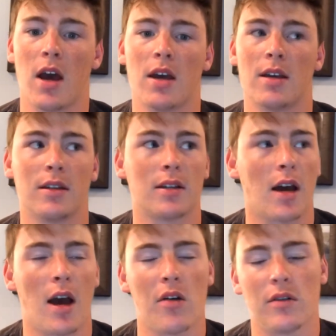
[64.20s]
guy. He's
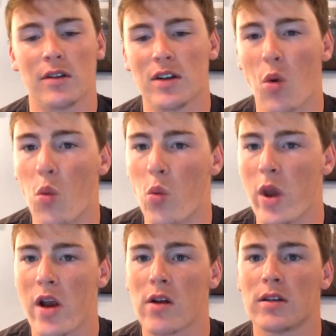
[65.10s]
got
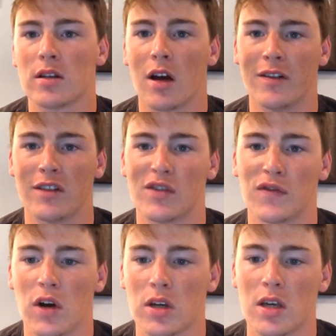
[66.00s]
weird stuff. It's
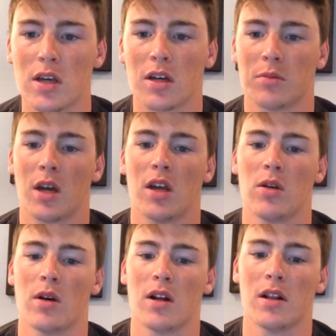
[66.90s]
funky, comes at
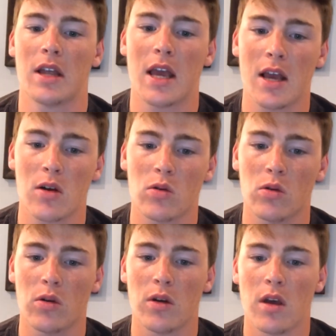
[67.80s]
you at an
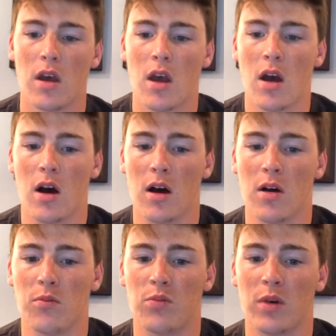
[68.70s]
angle.
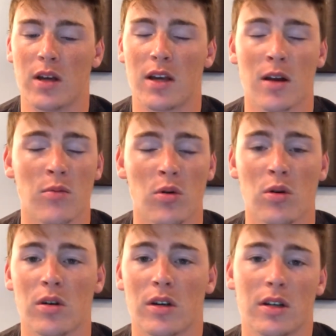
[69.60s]
Um, but
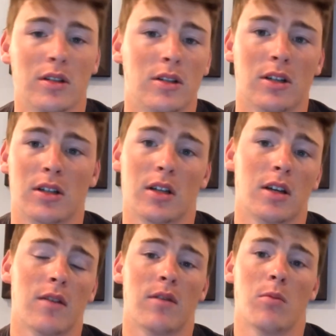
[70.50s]
Kimbrel is just going
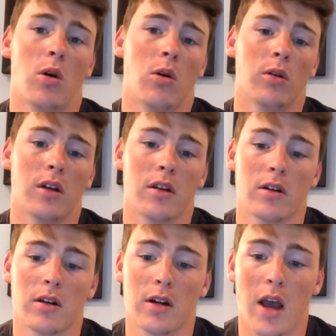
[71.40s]
to give them a whole
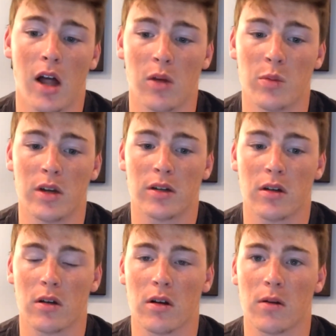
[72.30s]
another element
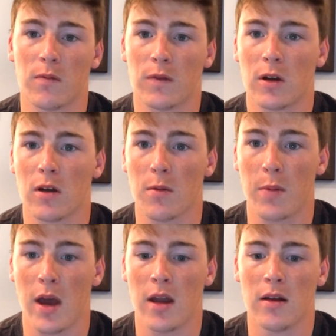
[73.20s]
to their to their
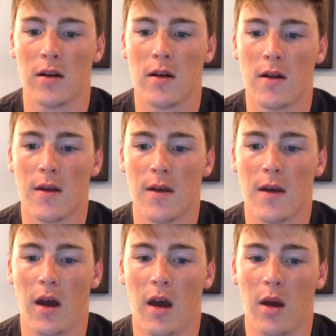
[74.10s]
pen.
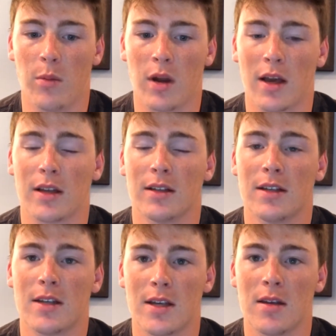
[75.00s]
Um, and I can
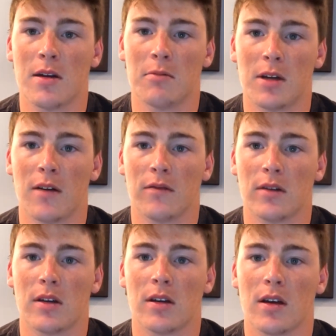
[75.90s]
see them
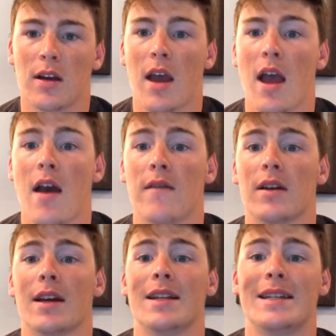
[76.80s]
definitely
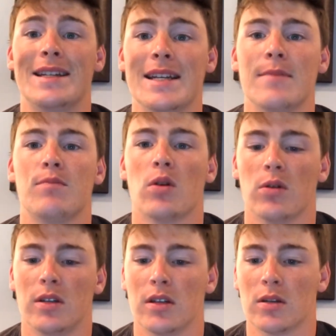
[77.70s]
having a deep
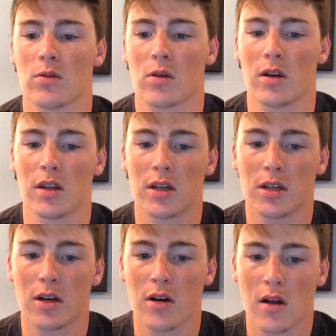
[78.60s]
postseason run
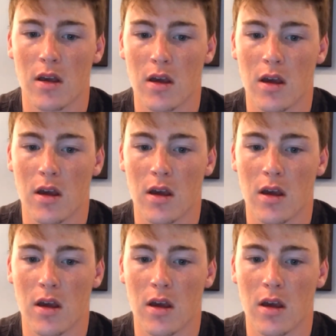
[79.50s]
this year